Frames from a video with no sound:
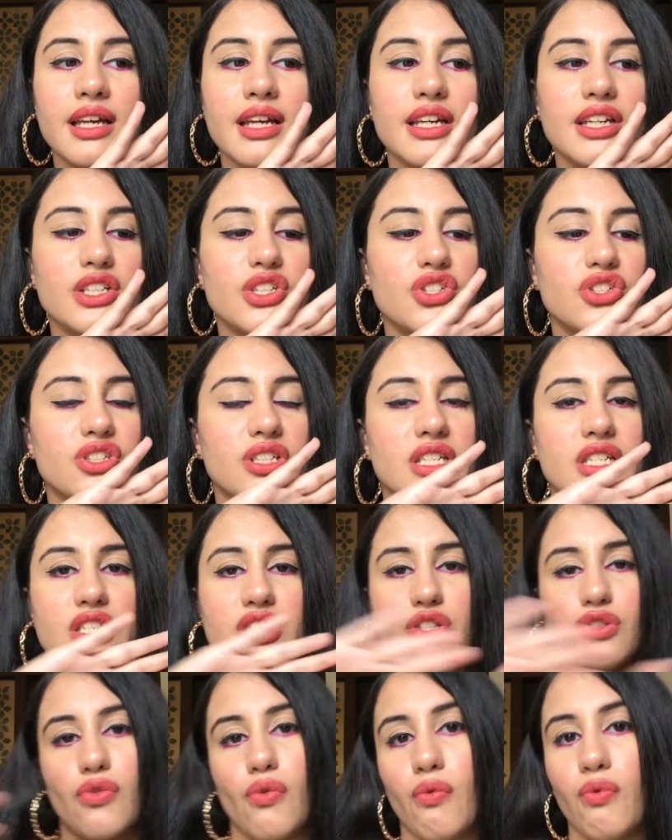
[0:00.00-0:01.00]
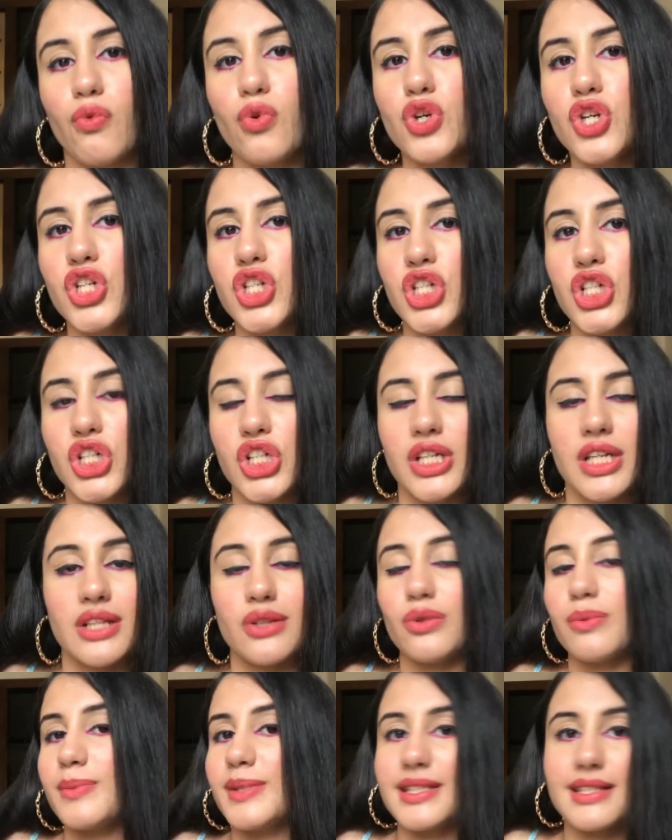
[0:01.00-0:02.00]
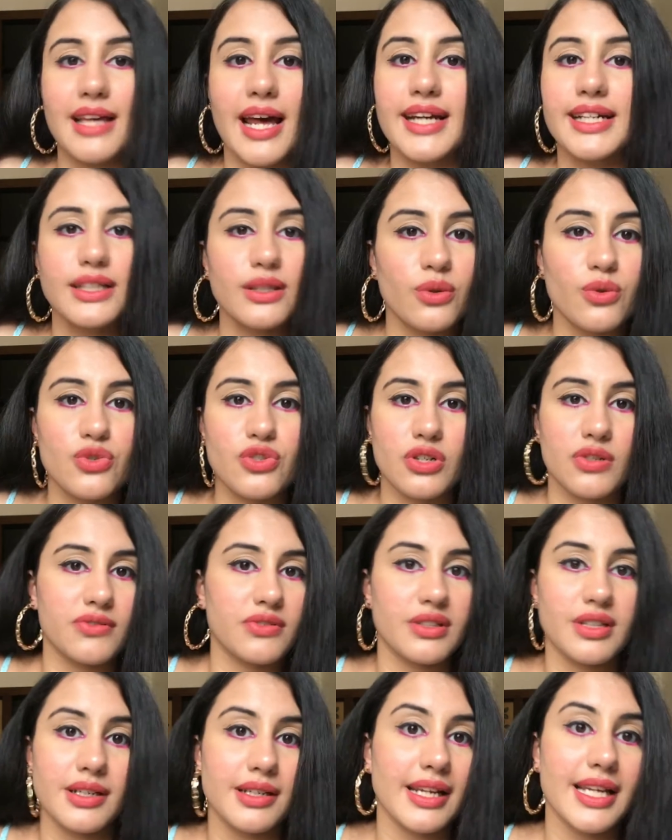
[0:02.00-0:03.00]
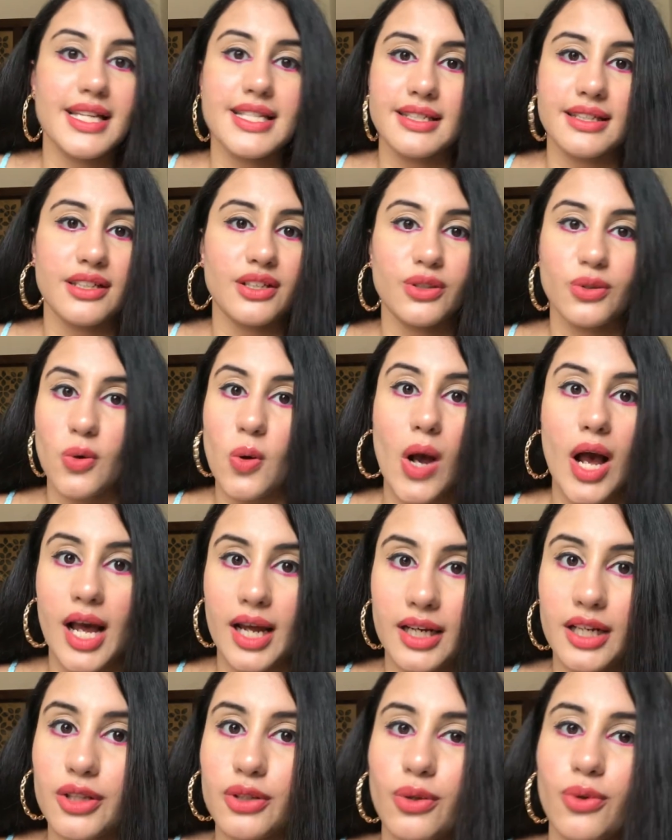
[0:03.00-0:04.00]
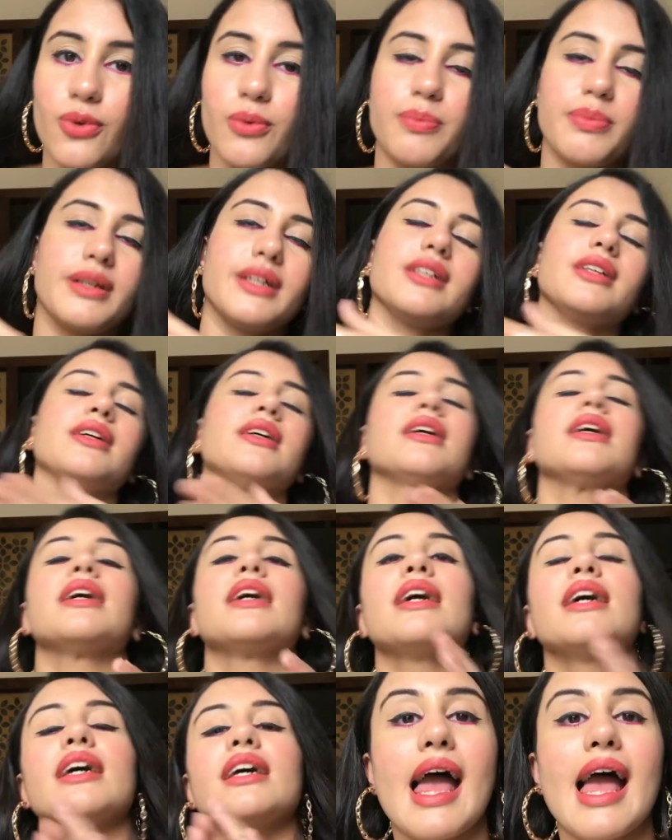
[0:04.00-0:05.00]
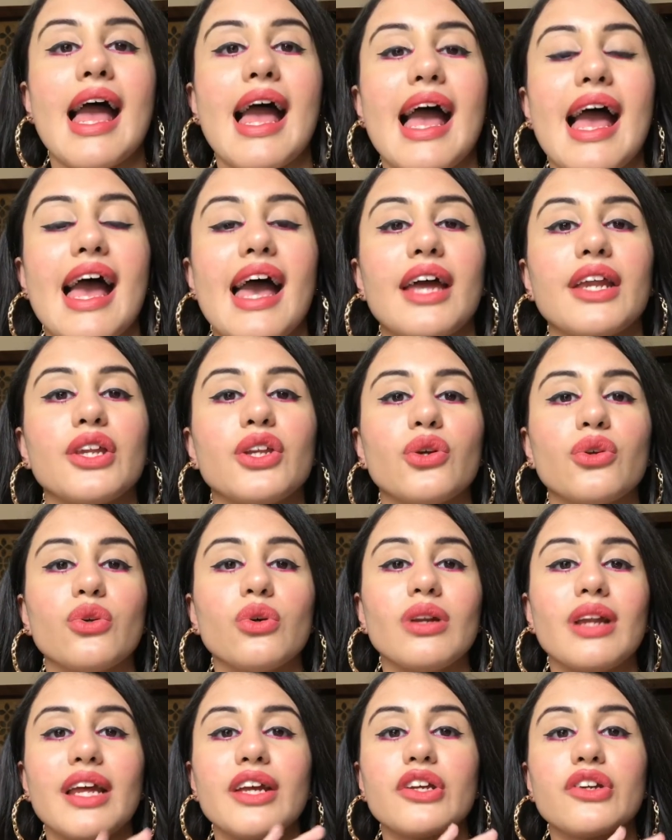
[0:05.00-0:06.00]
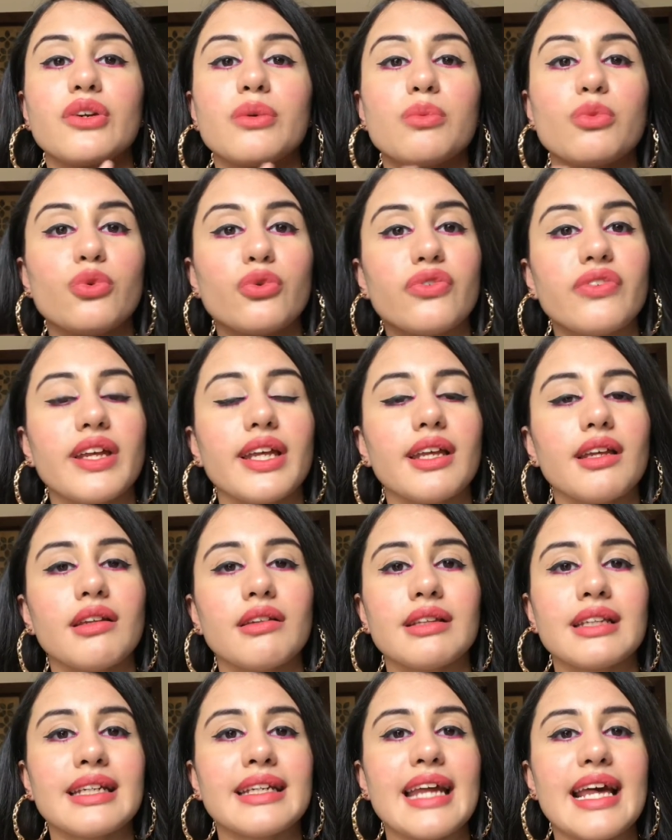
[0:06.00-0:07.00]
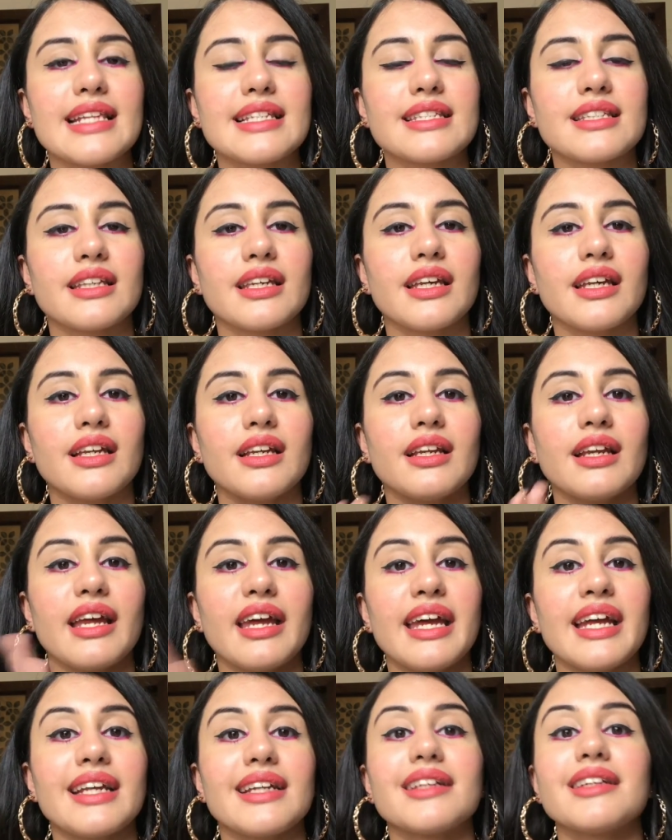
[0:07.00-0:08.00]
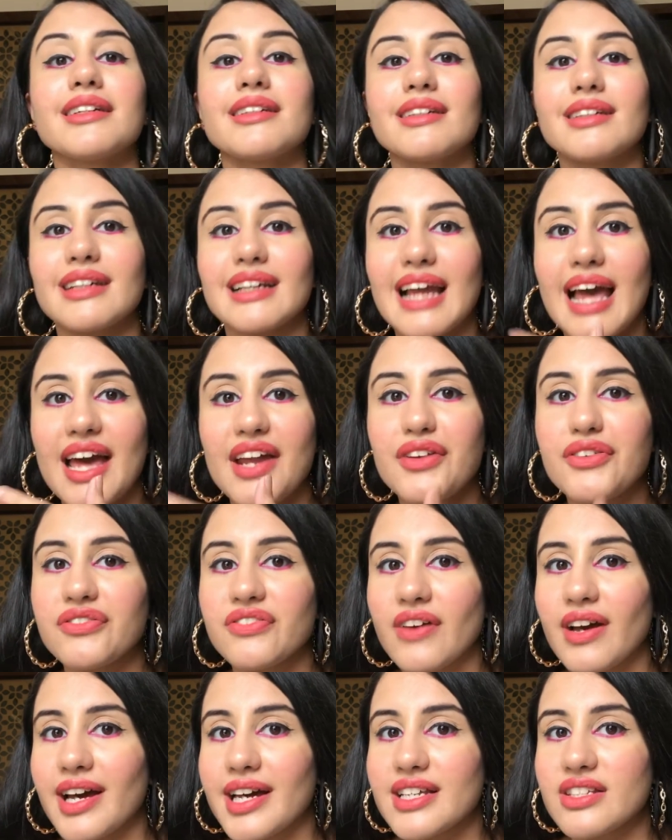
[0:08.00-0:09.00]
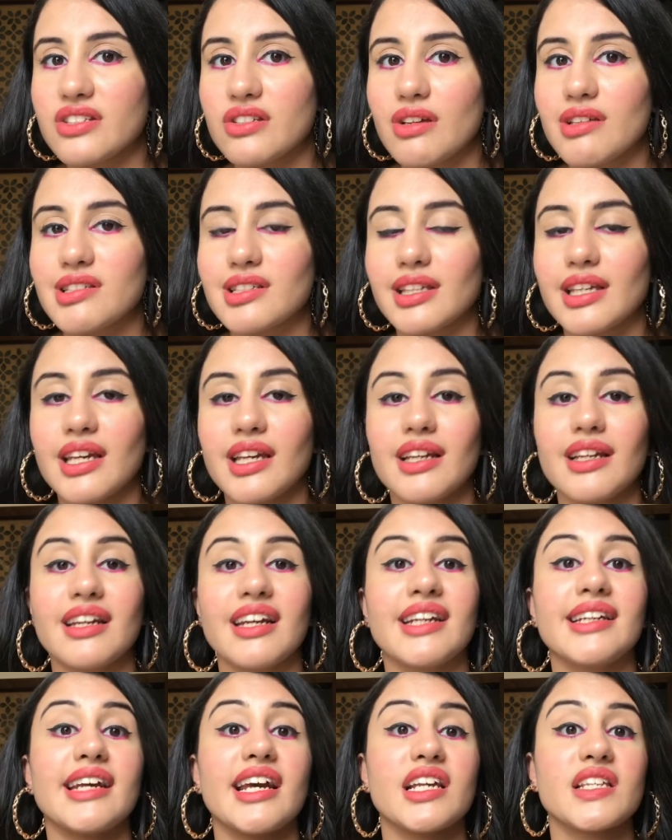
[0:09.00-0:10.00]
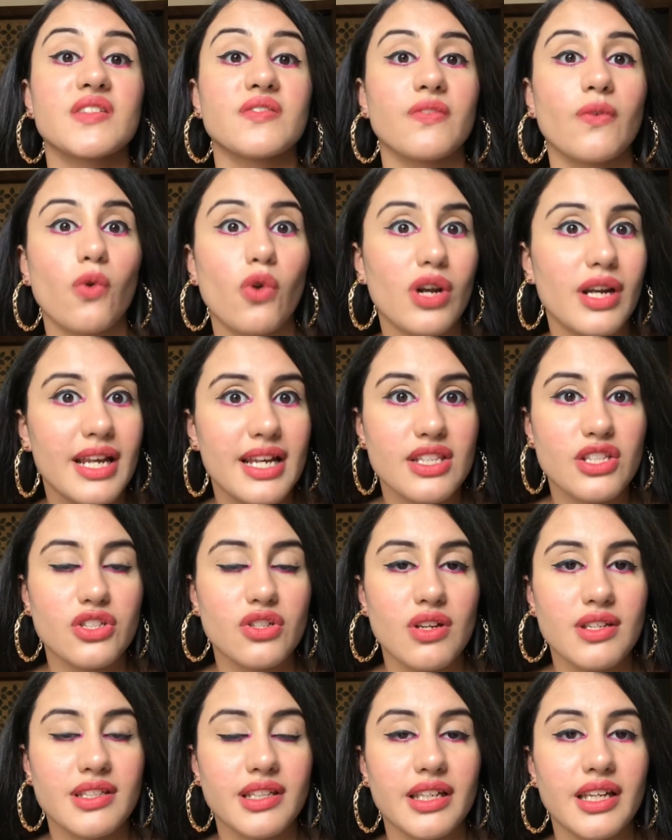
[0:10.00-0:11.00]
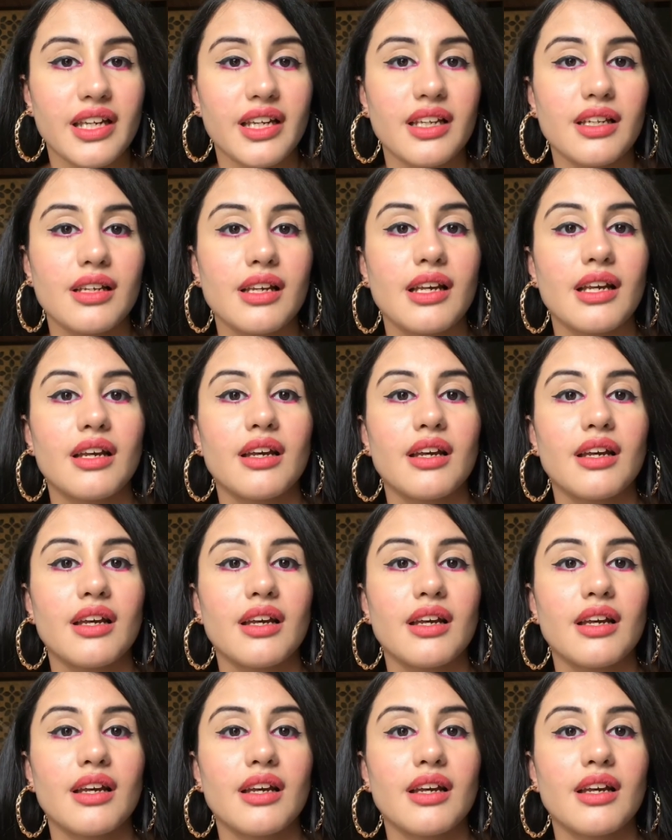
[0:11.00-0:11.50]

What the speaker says: It just whoosh ki tum side ho jao, zara nayi skin ko aane do upar. And you know, like removing the dead skin, it clarifies your skin, it exfoliates your skin.